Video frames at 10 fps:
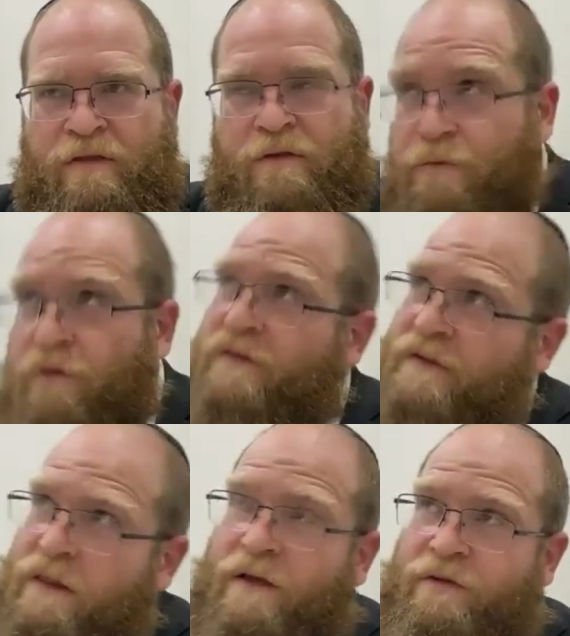The first
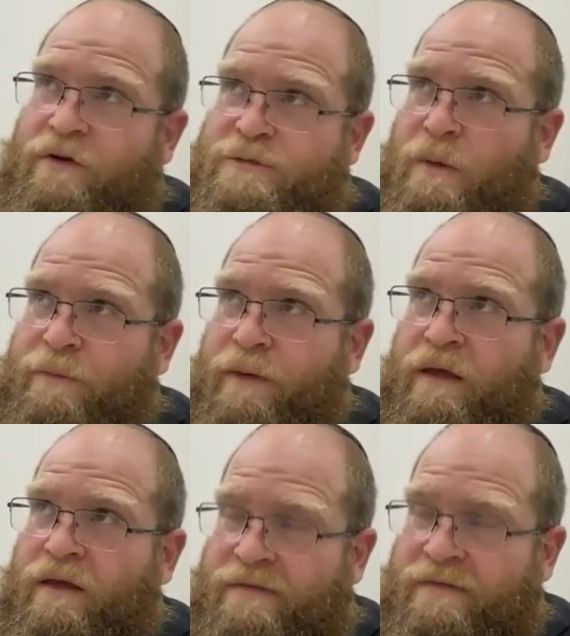halacha of Torah Sheba'al
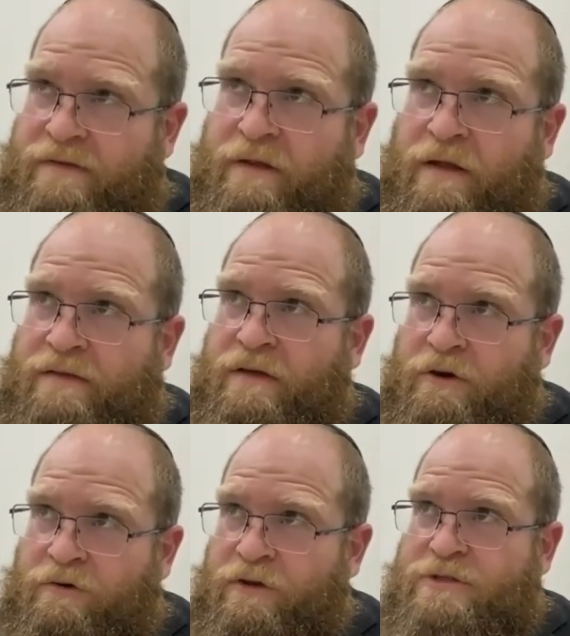Peh is discussing
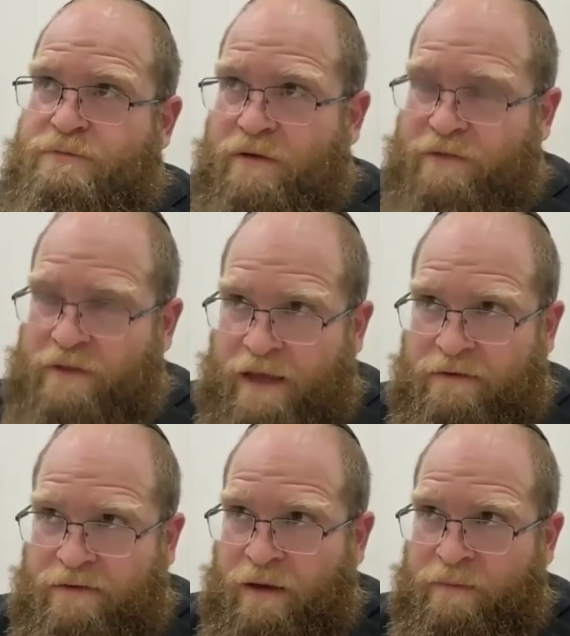Kriya Shema of the
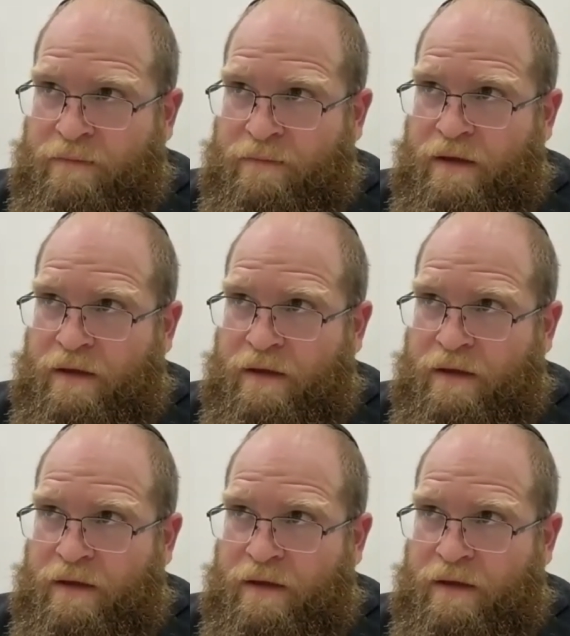nighttime,